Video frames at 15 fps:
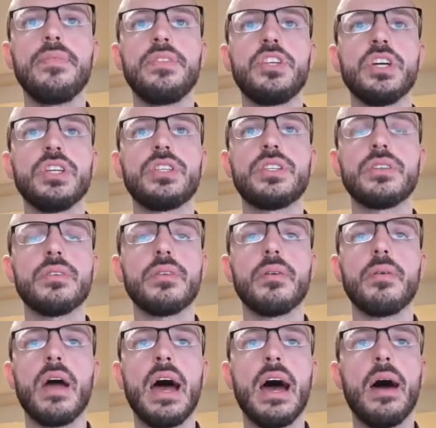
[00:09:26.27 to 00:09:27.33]
Just
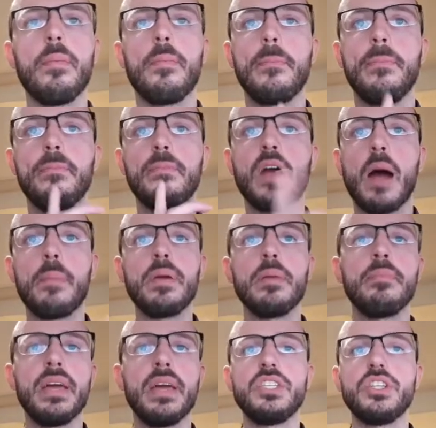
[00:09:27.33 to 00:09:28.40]
copy
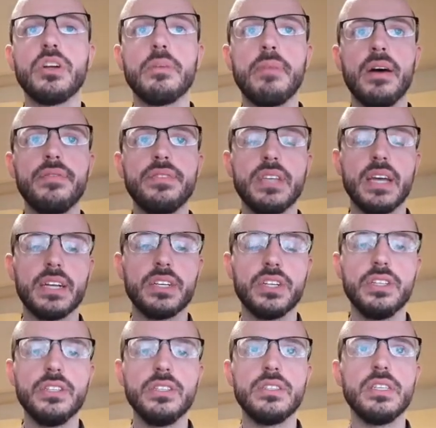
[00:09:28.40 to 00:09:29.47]
and paste your above
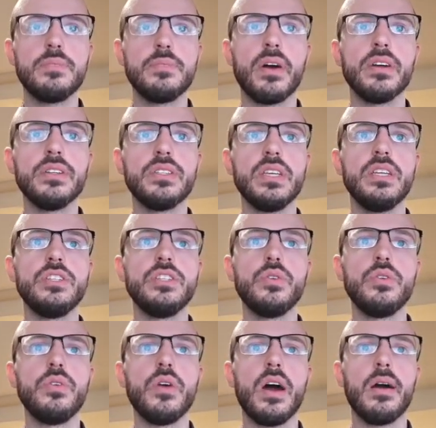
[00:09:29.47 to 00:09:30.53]
sections, these parts,
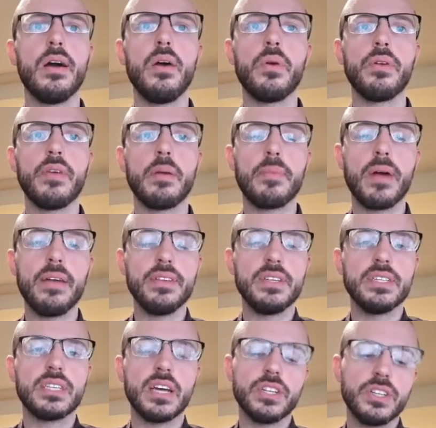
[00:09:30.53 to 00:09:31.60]
into one of our private
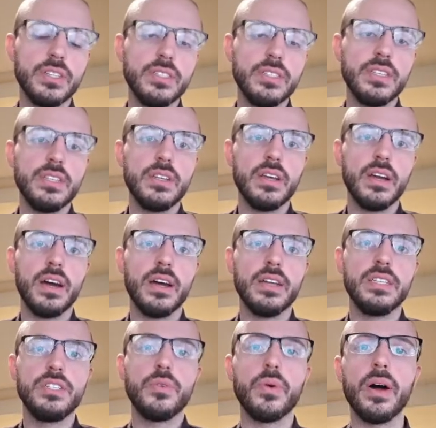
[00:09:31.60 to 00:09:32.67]
discussions in
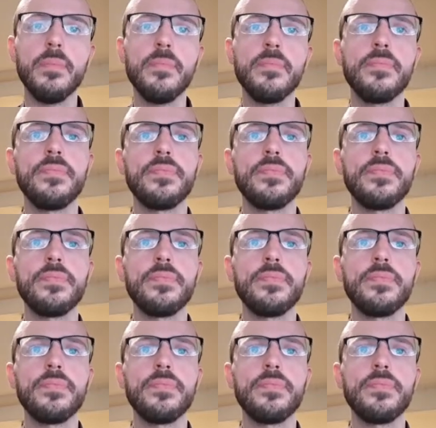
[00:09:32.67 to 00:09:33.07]
D2L.